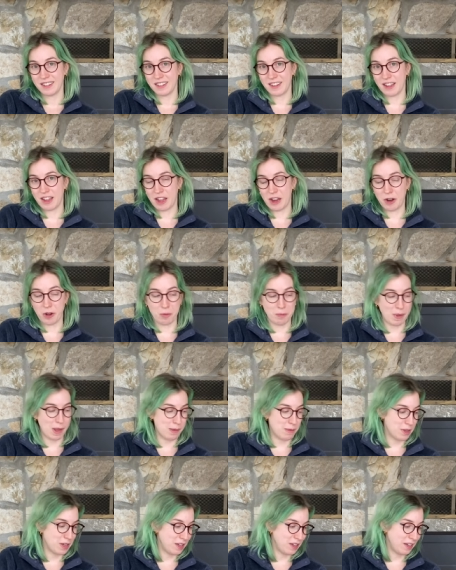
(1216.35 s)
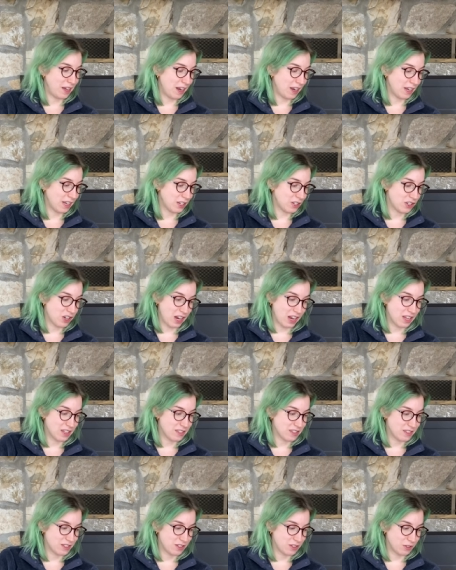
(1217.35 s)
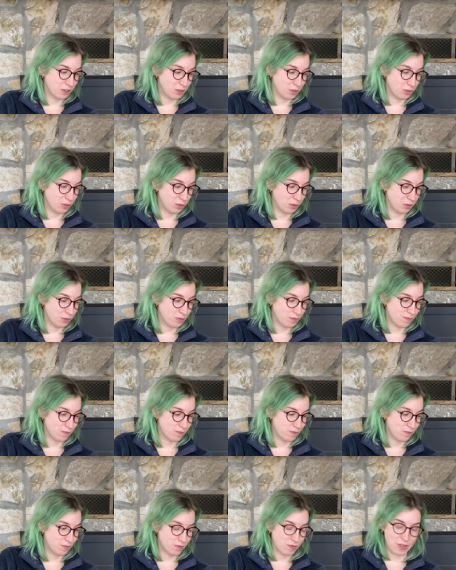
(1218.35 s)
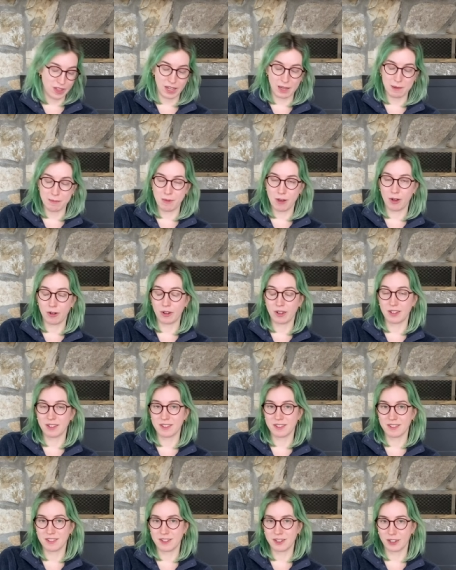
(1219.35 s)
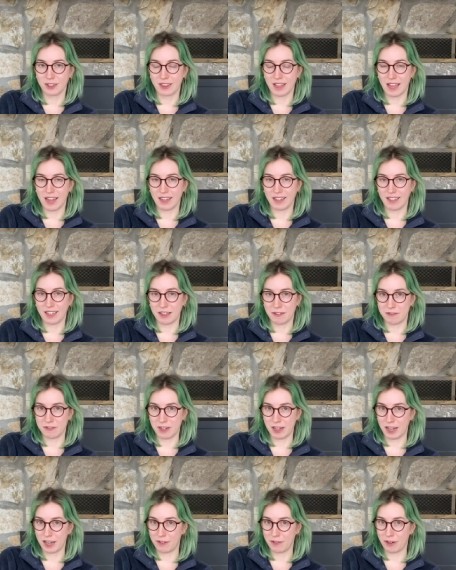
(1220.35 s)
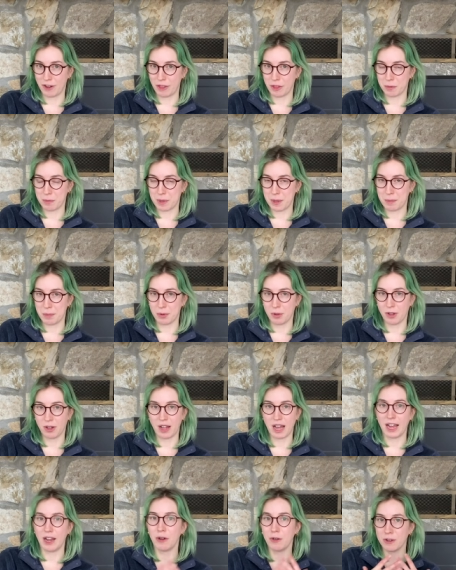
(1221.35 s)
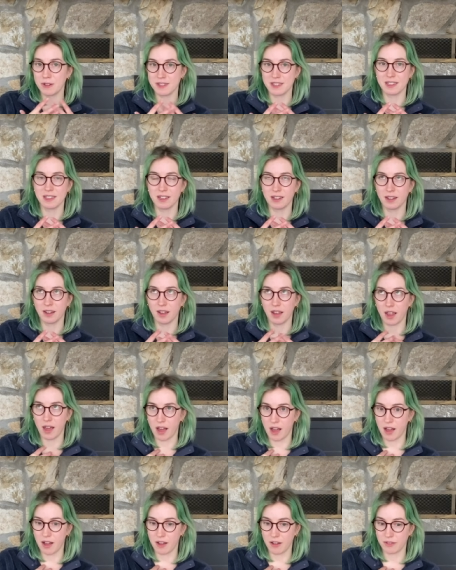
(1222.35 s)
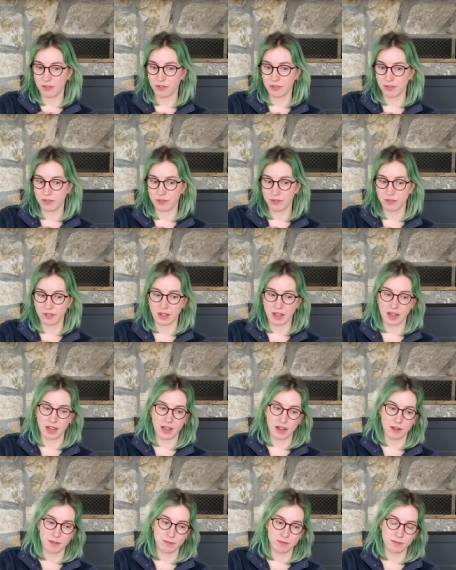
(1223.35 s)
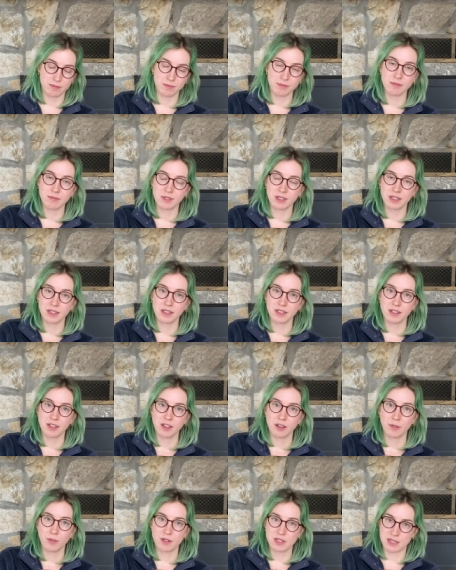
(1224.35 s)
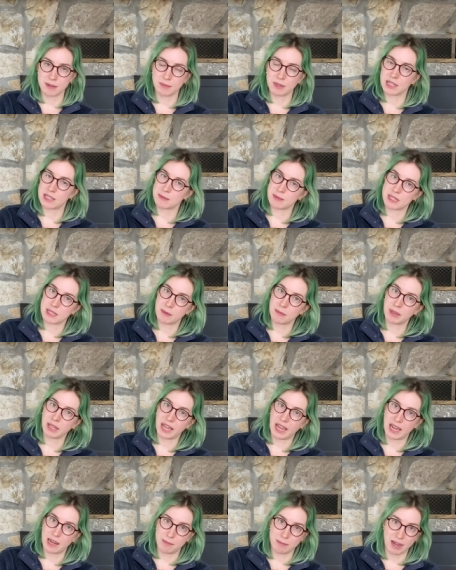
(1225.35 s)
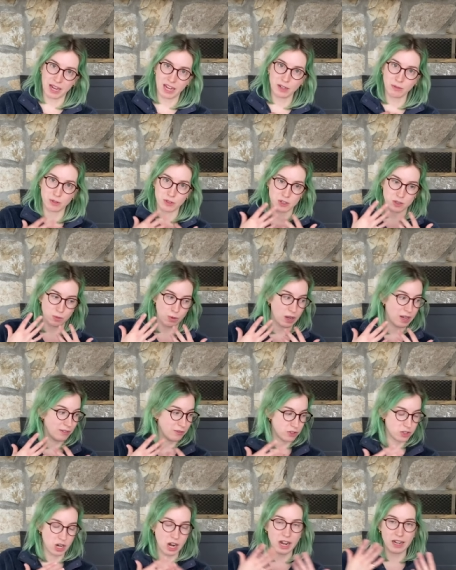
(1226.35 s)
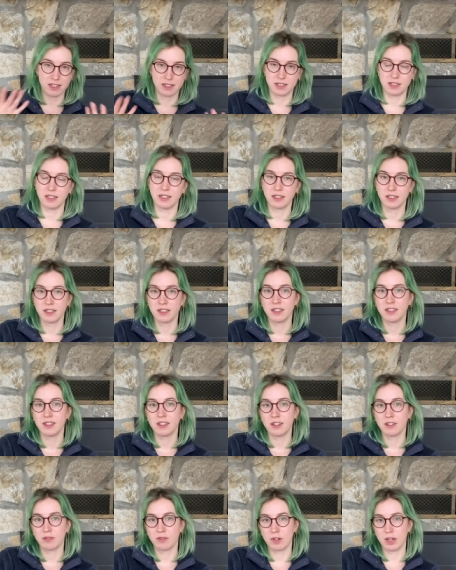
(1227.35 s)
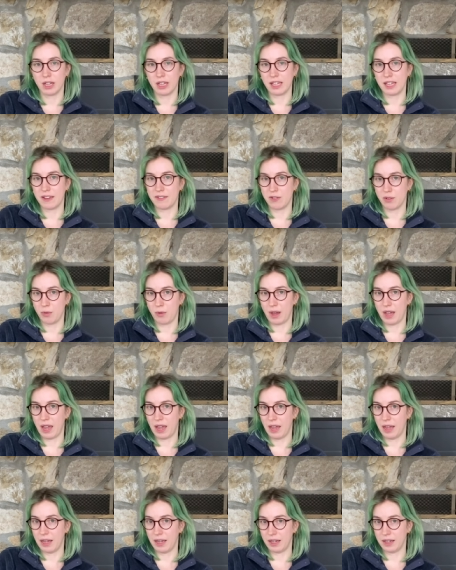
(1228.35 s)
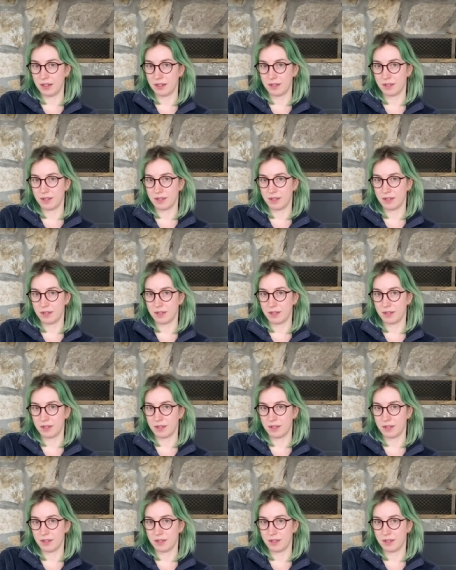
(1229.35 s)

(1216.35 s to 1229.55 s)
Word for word: and maybe getting a chance to think about and start that gift knitting for other people. I always love um, when someone gives me something handmade, which is why I've tried to really give away